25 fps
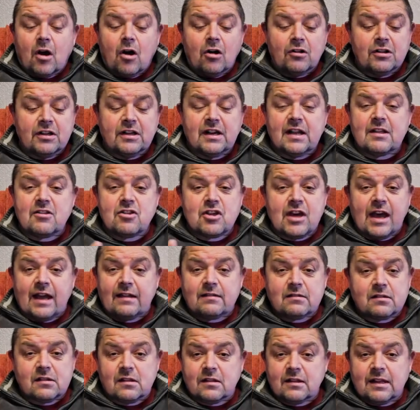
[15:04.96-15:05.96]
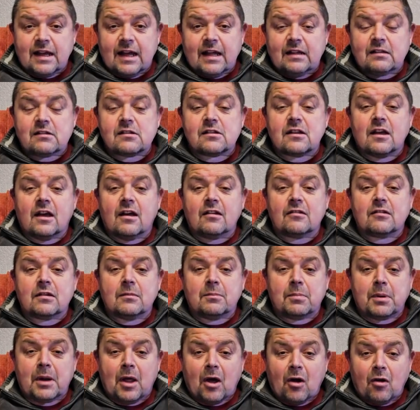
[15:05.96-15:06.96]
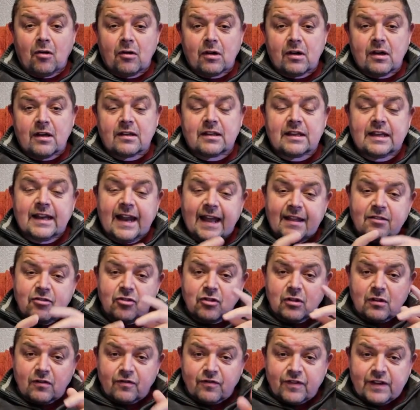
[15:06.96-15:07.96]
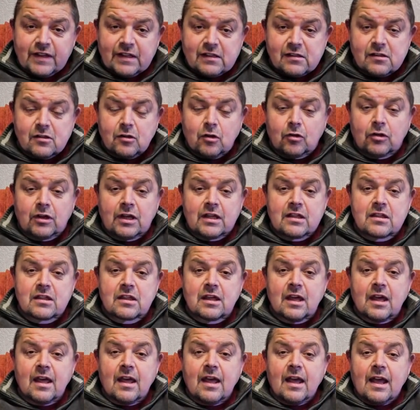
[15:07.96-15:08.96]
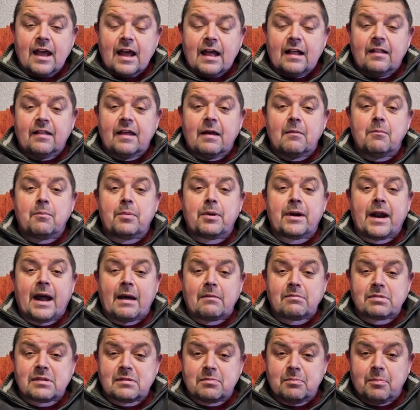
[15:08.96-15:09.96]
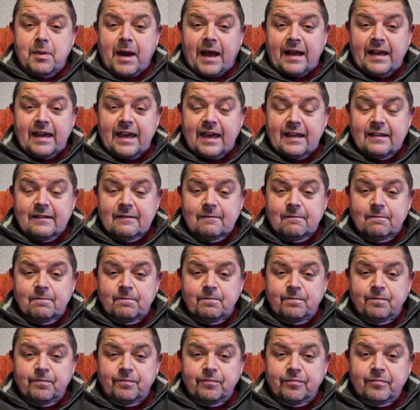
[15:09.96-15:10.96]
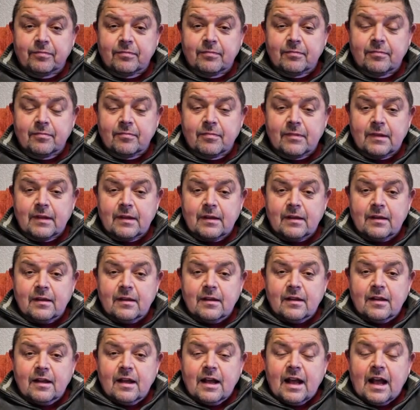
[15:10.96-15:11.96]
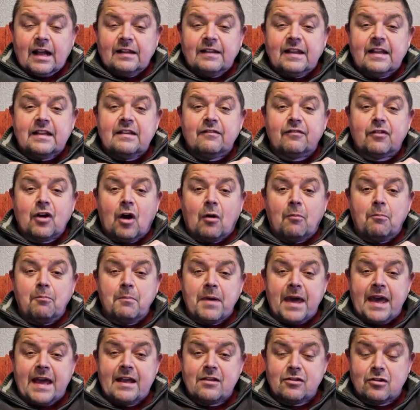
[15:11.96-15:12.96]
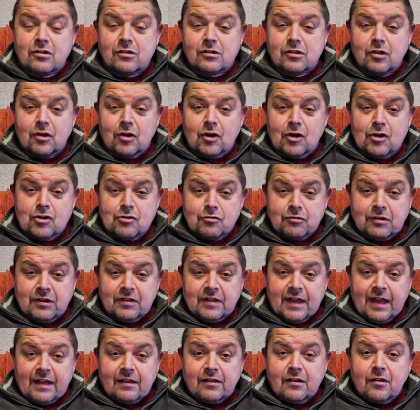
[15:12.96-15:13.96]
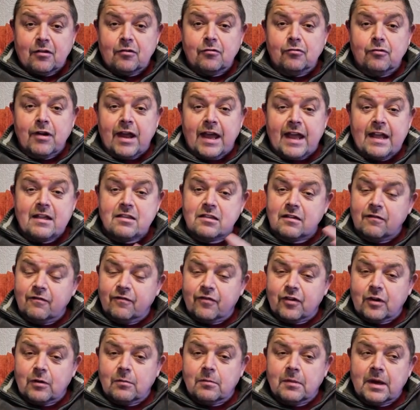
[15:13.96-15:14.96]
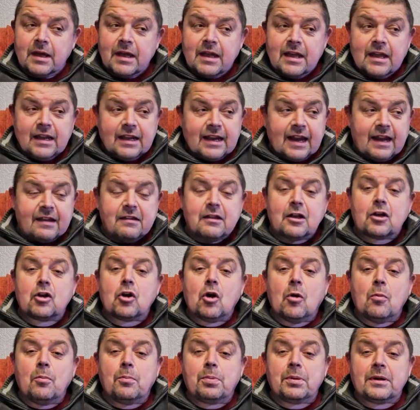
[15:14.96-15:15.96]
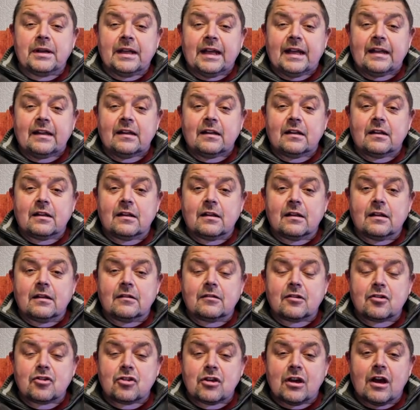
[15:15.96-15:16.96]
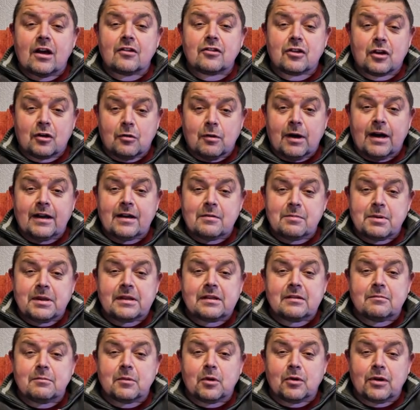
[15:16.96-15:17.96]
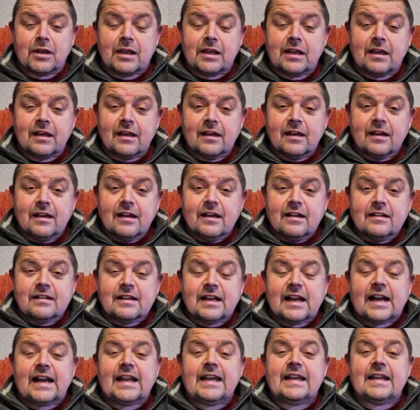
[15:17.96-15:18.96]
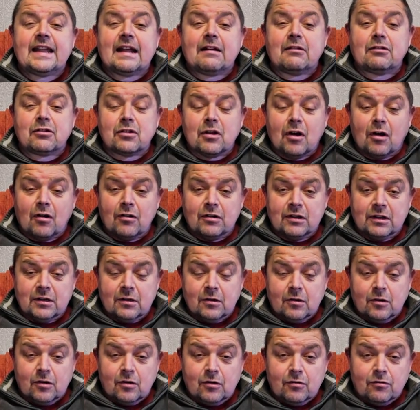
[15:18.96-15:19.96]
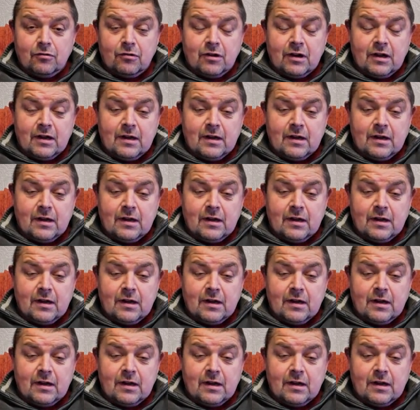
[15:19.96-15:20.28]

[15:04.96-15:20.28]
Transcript: all your injectors, and that'll start to block, and your engine will feel sluggish and then perhaps pack in. And then you've got major surgery then, ranging from getting a company in to charge you quite a bit of money to clean out all your